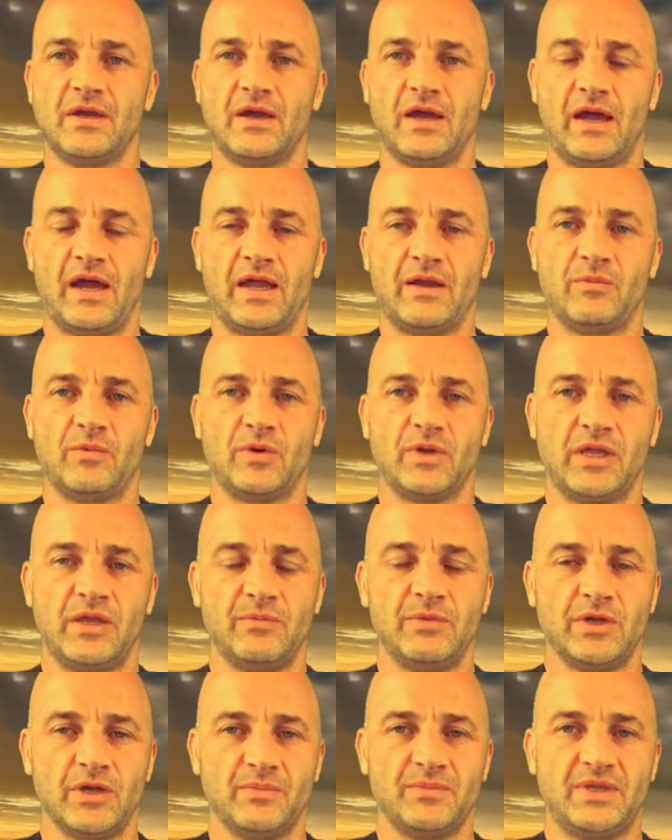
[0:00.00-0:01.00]
and we'll keep
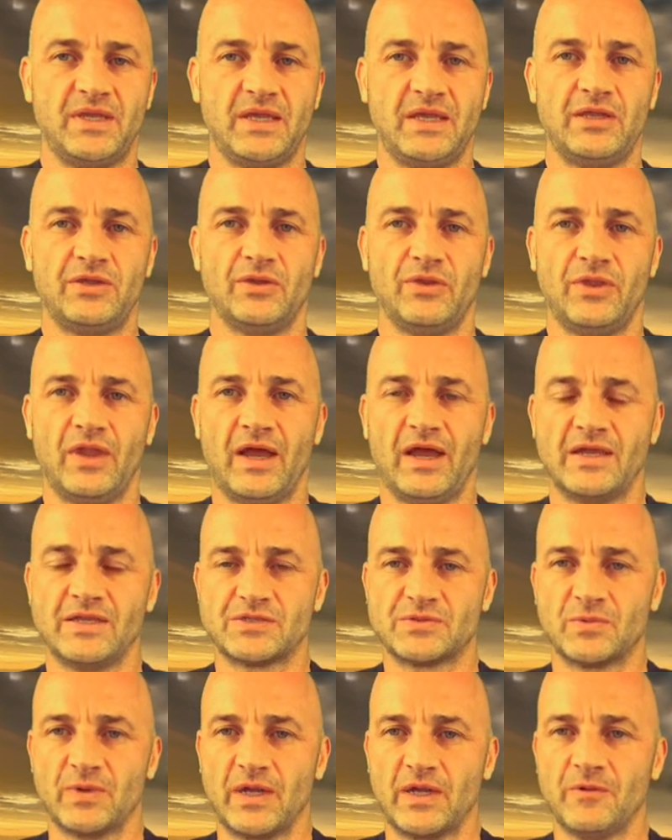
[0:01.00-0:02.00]
you updated on that
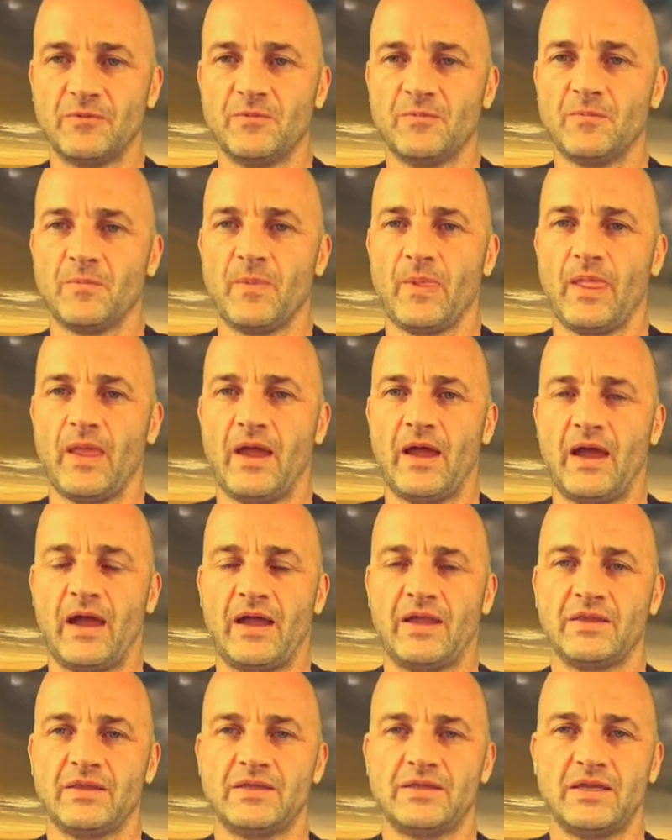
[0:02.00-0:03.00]
as well.
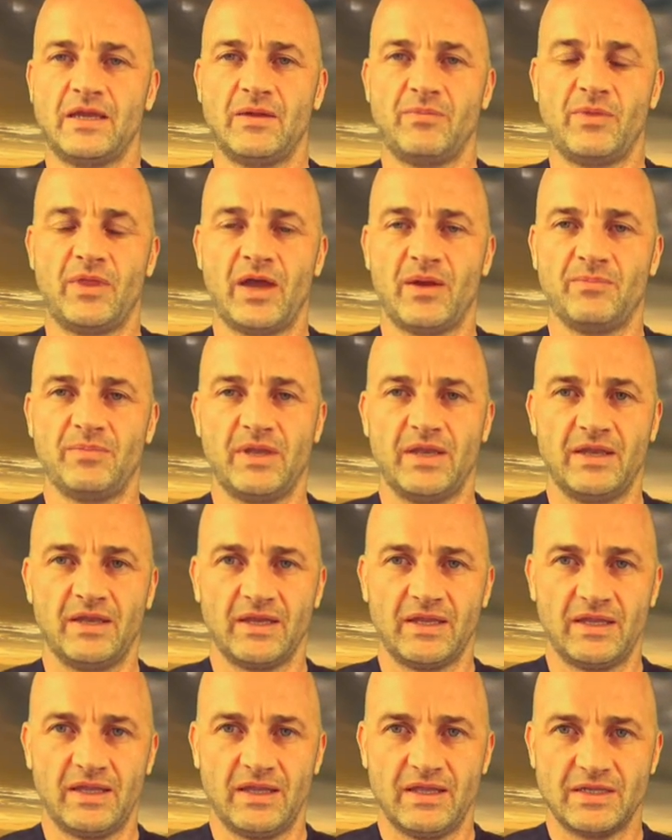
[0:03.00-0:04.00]
And that being the
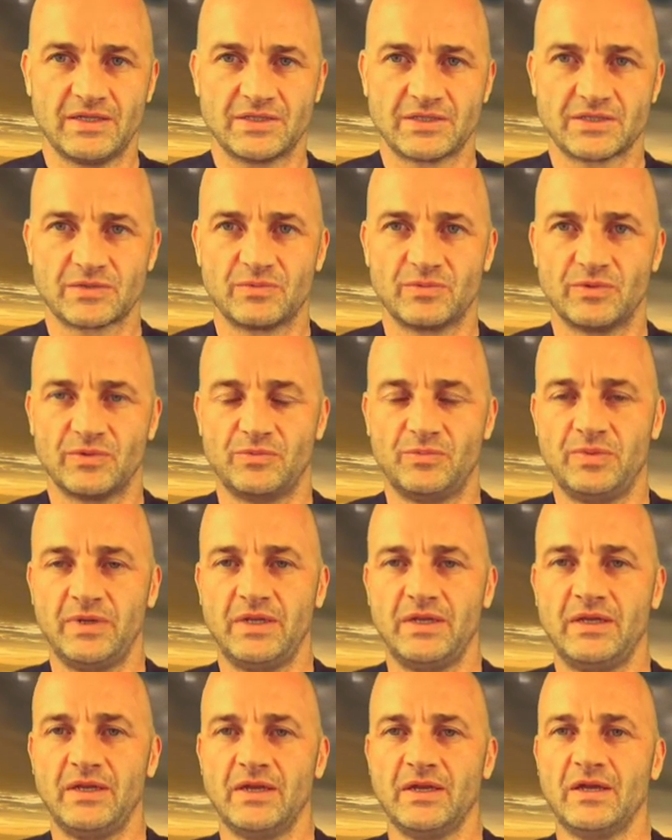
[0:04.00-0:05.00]
case, we'll
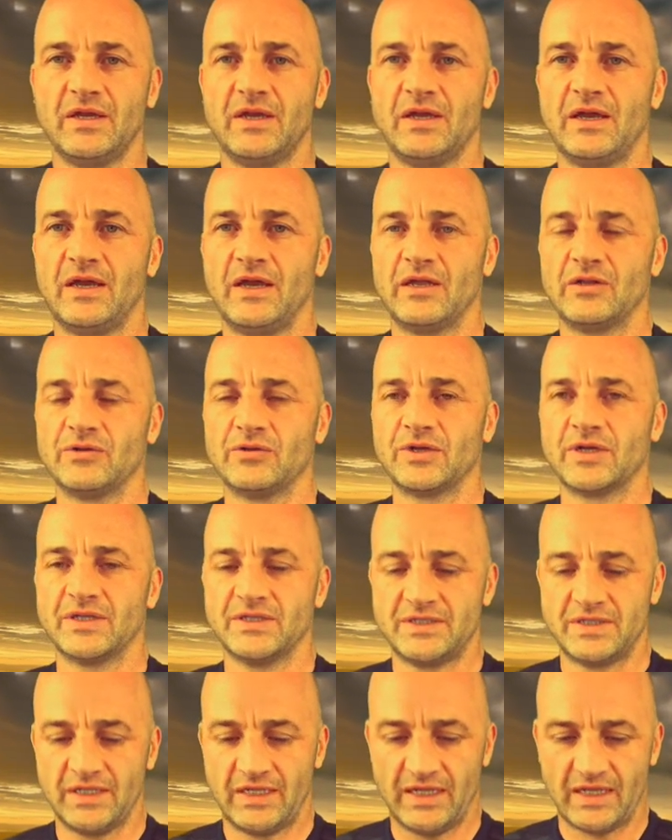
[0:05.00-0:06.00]
be looking
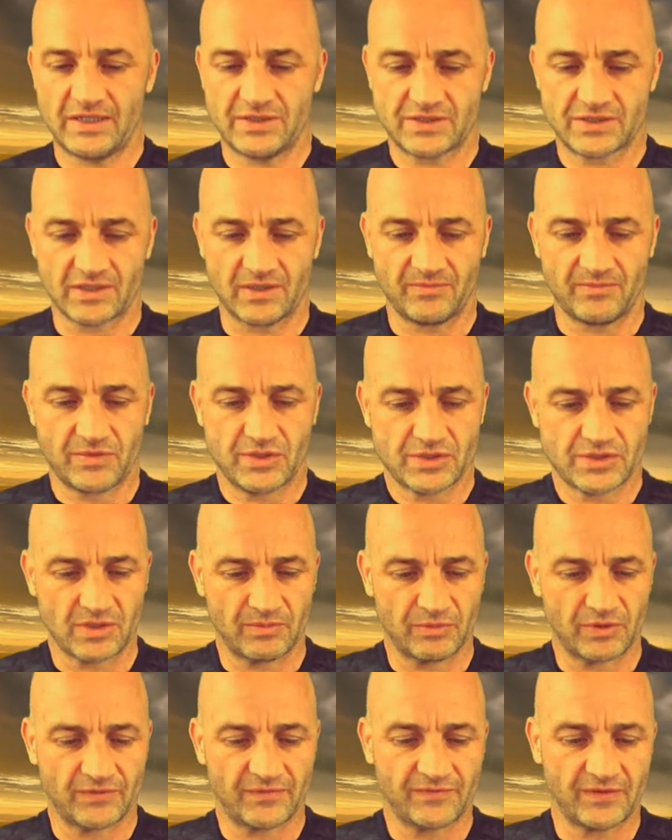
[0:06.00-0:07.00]
to get some
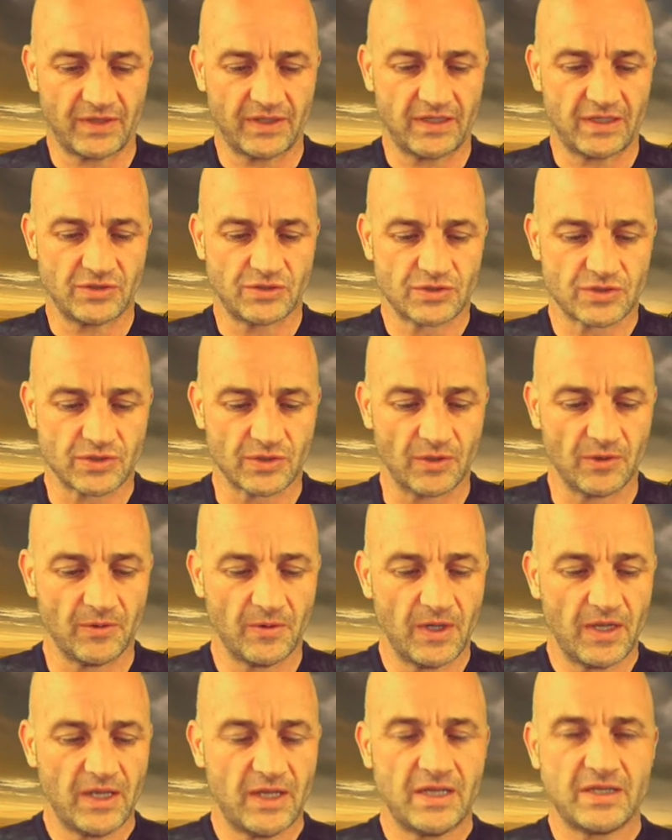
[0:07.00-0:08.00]
more funding. So
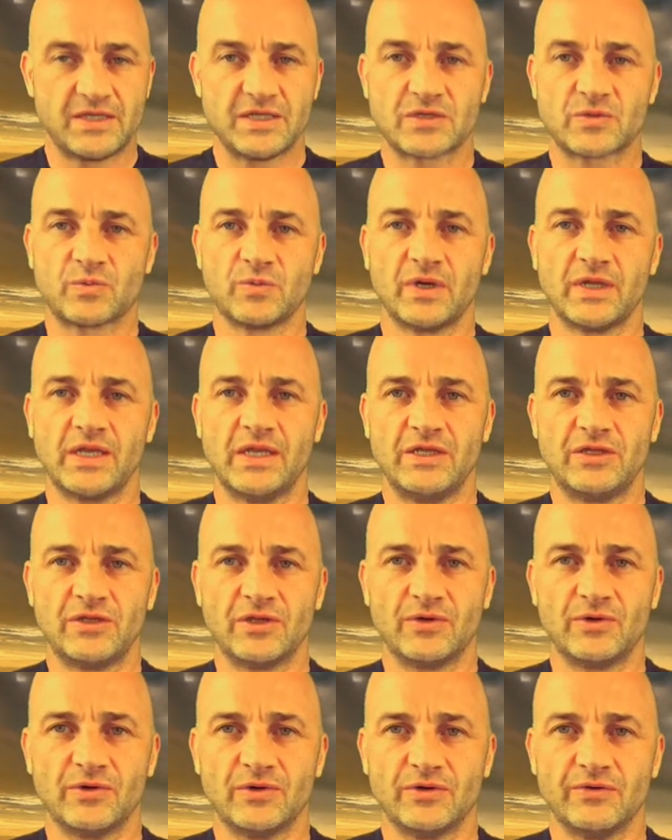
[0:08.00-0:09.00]
just wanted to
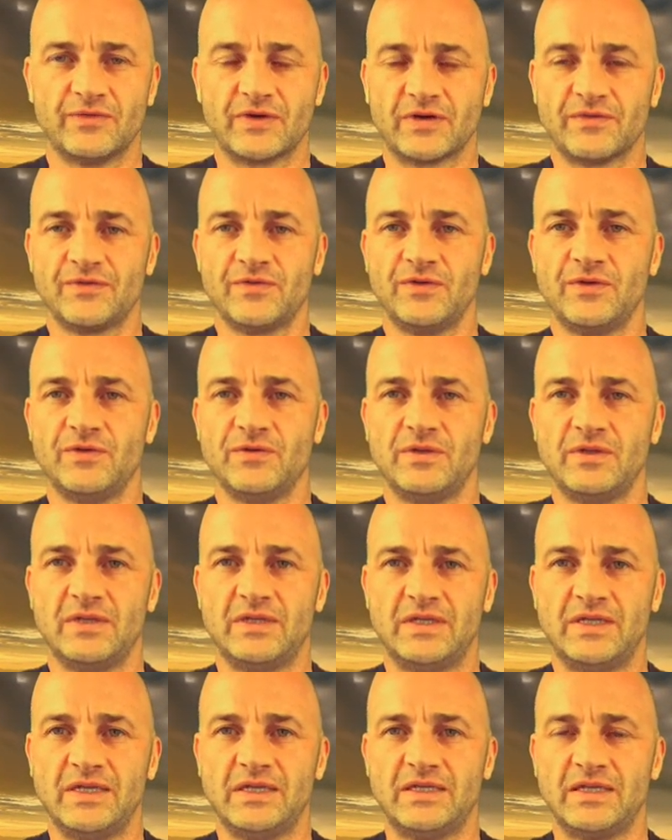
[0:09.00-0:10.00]
go over a few
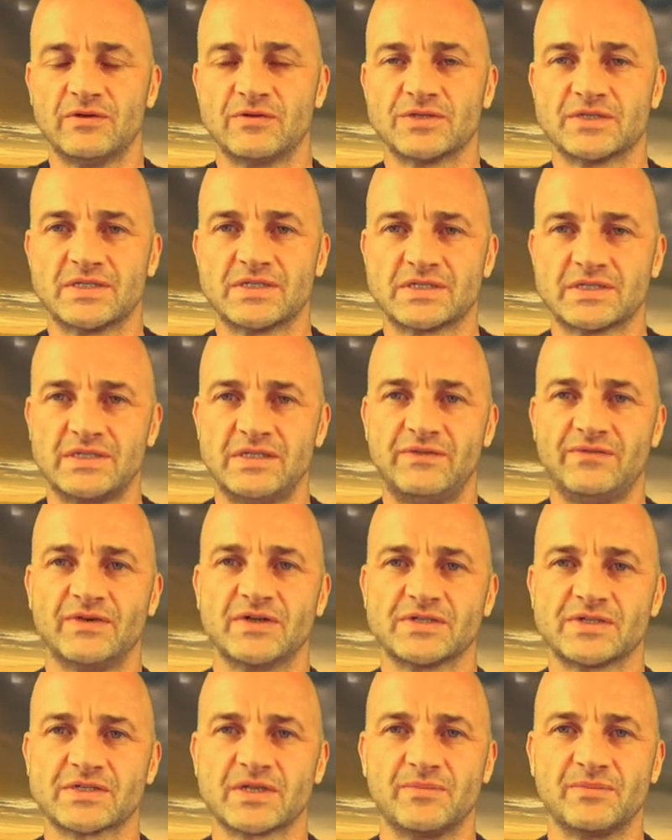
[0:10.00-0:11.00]
details to save
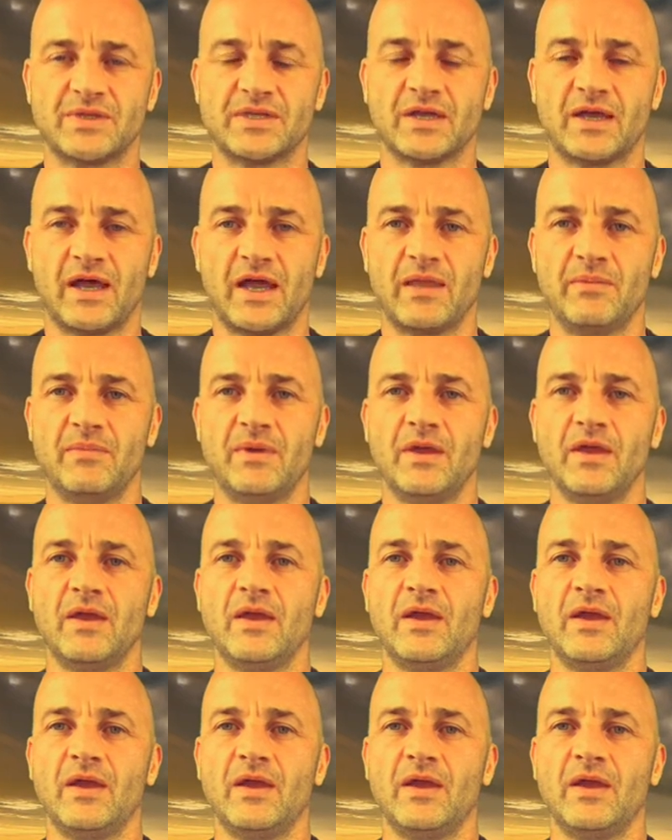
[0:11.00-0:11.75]
us some time